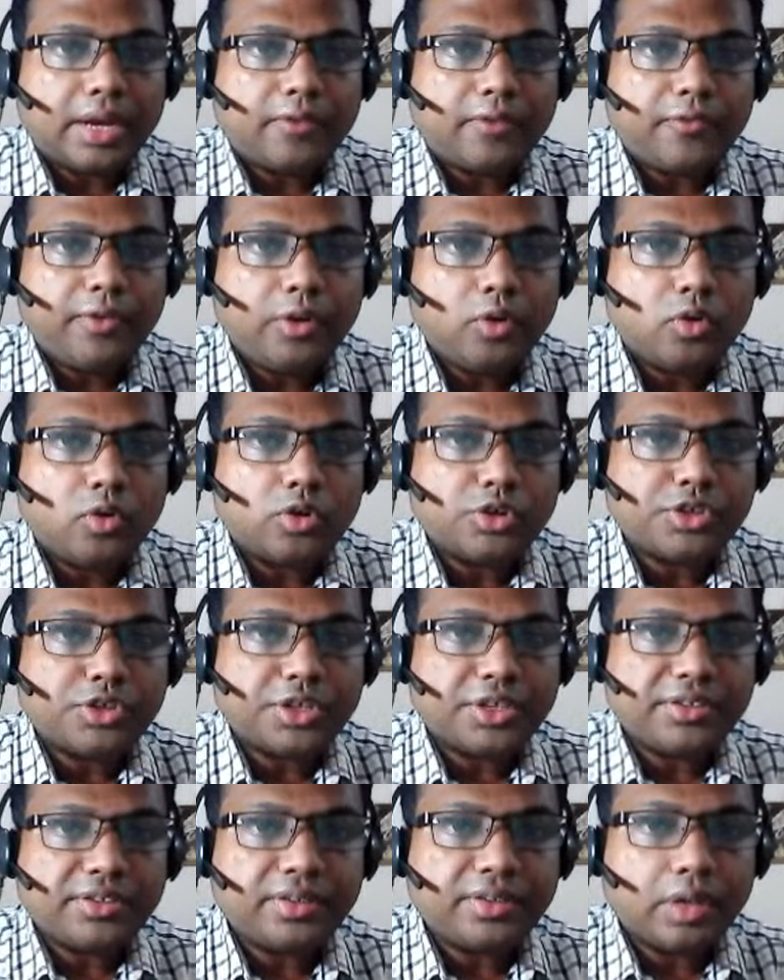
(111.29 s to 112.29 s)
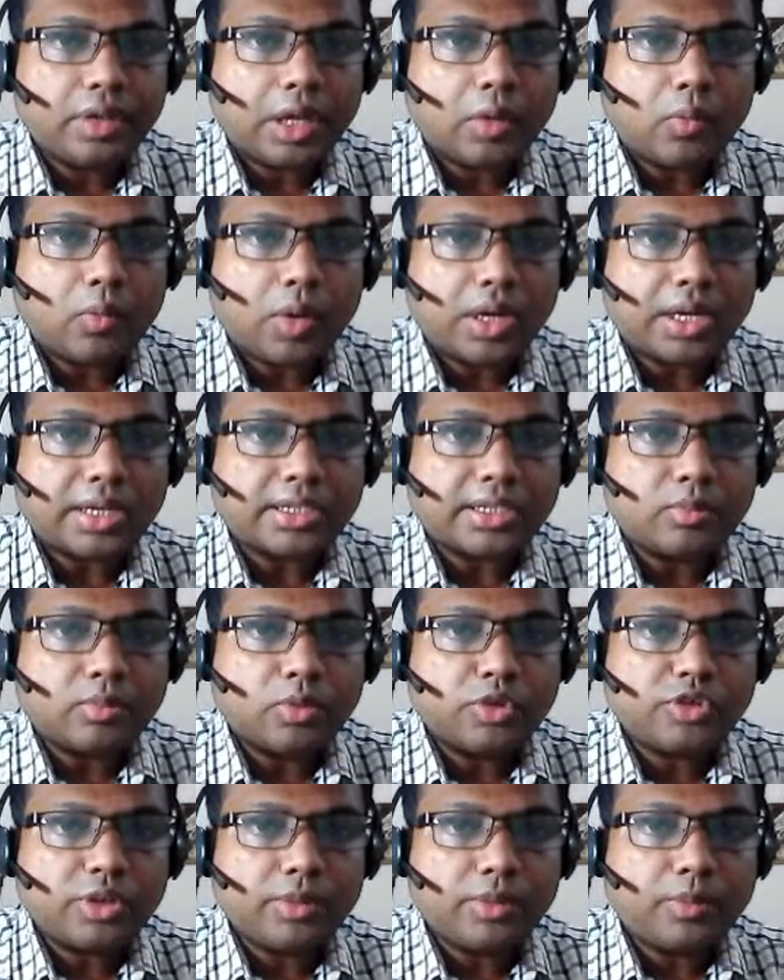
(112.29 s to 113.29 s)
are a few questions like what are the
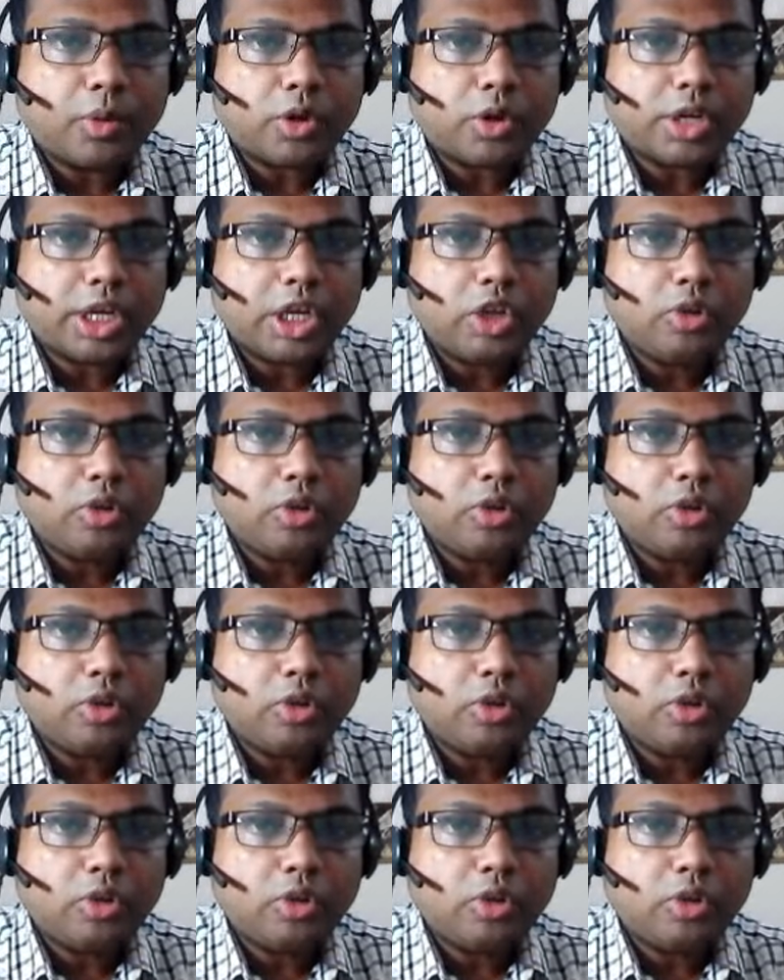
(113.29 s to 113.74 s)
most important